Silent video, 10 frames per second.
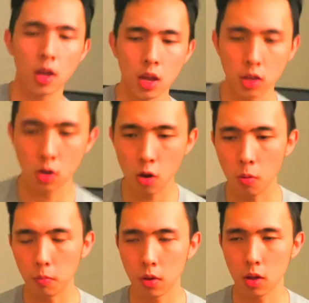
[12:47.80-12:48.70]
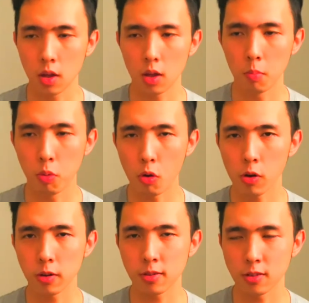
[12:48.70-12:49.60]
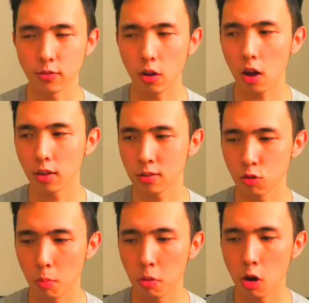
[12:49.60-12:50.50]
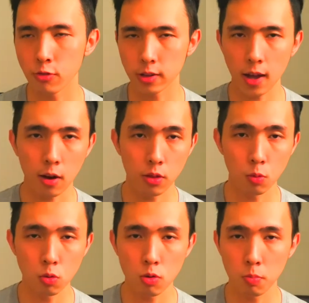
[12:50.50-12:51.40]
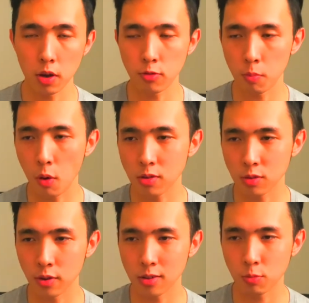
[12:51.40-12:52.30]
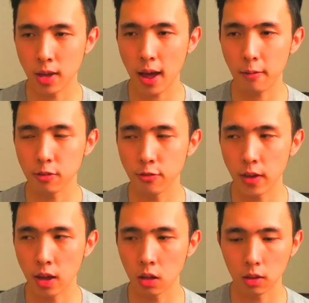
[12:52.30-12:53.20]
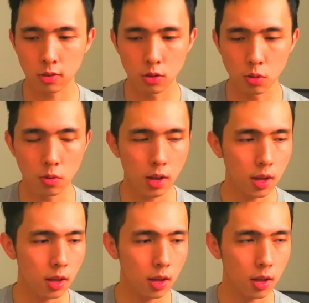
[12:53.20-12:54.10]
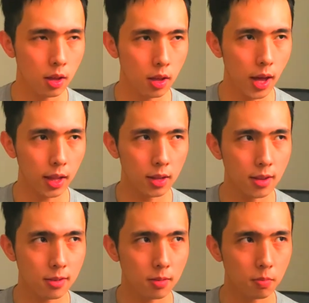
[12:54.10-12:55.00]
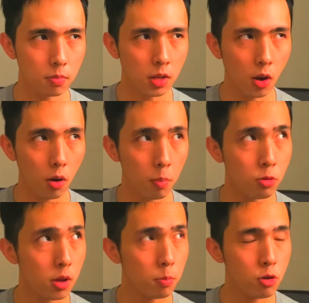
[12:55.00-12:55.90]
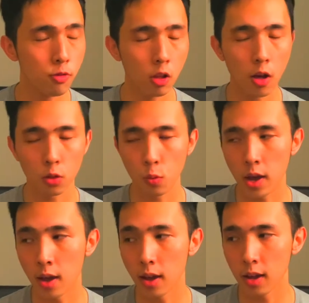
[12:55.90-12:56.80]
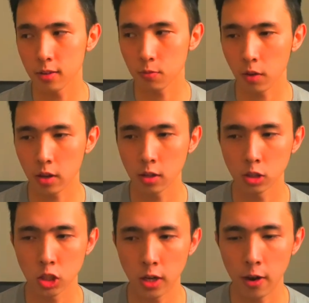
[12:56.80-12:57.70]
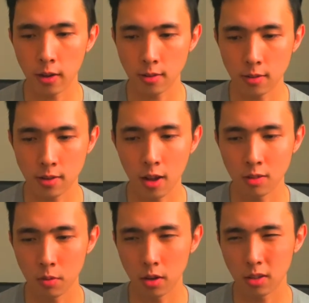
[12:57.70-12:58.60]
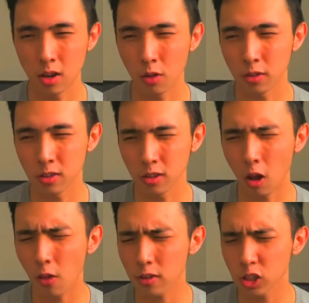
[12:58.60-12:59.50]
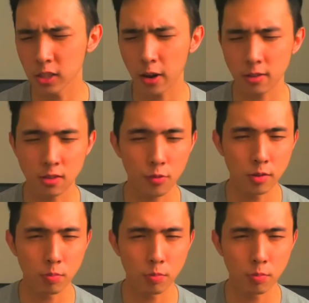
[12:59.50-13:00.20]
you know, born savants who are perfect out of the womb, but for most of us, we have to fail to at least, you know, improve along the way, as fucking generic as it sounds. But, you know, all this generic stuff is